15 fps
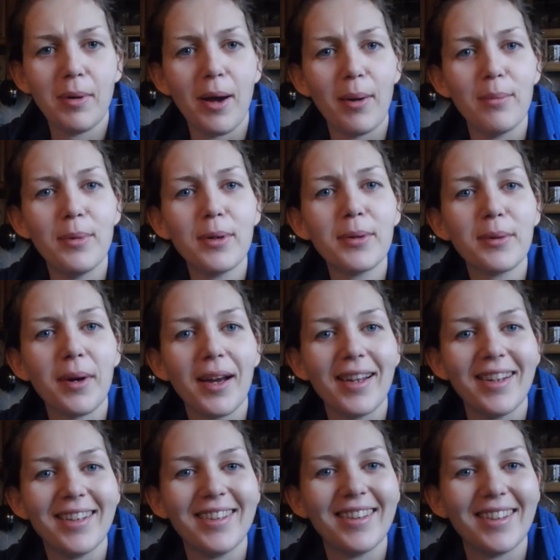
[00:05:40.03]
about book
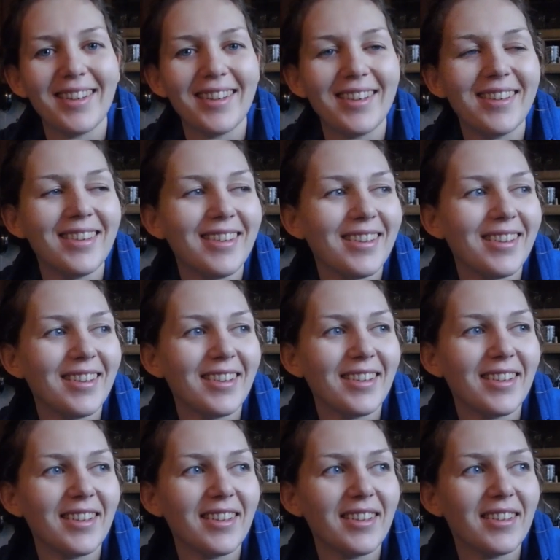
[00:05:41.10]
writing, then
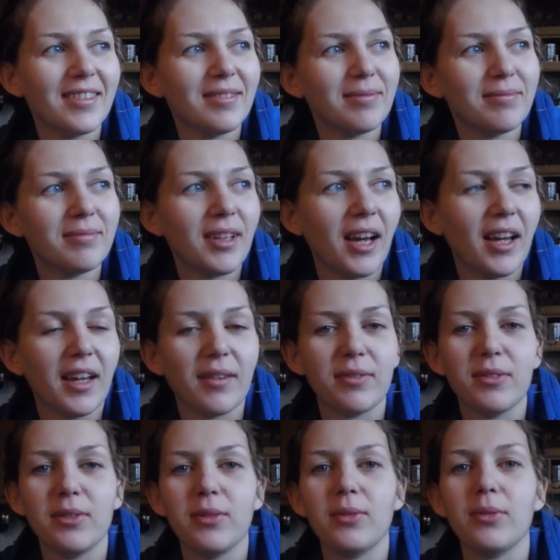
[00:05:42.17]
uh, it, I have
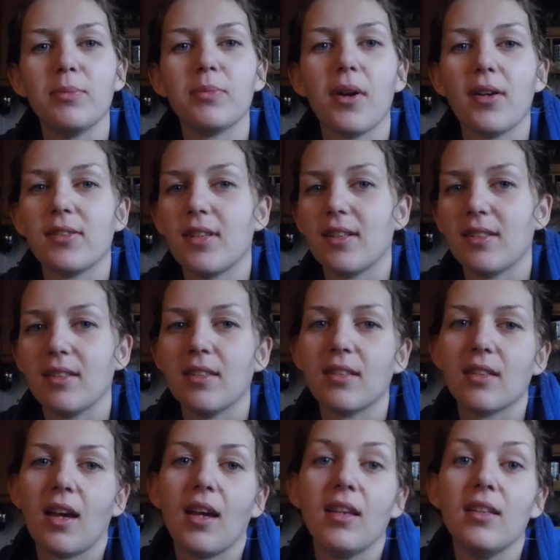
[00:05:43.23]
to process
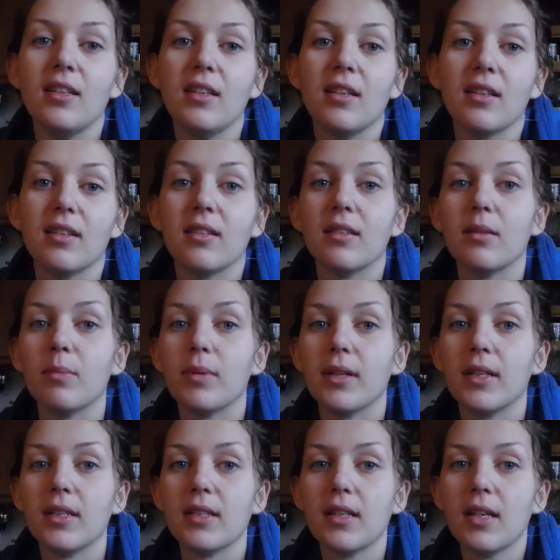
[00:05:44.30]
this idea a little
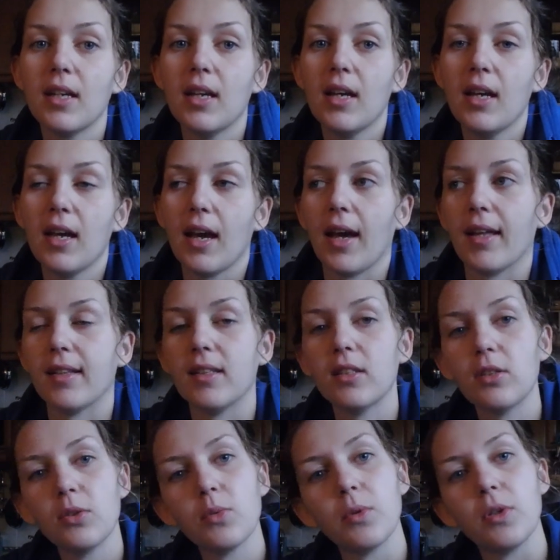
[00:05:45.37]
bit. And this
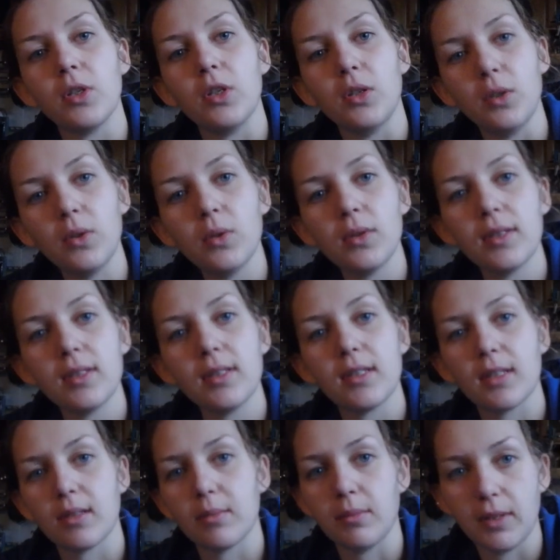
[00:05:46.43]
is where you can
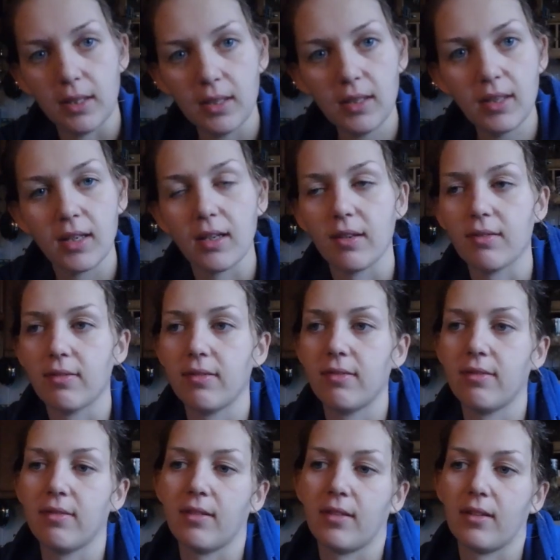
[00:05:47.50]
tell me
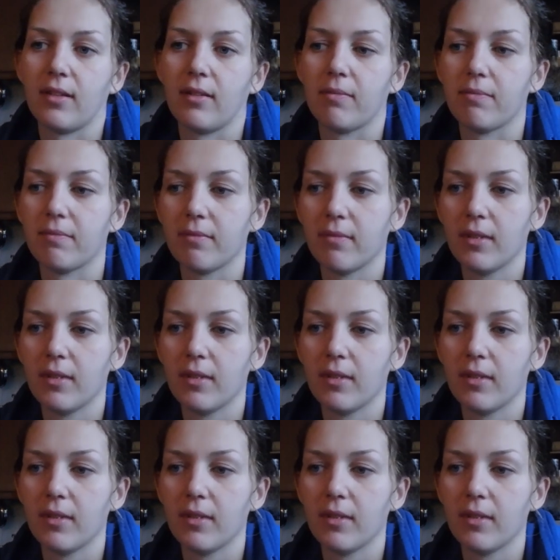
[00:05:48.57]
if um,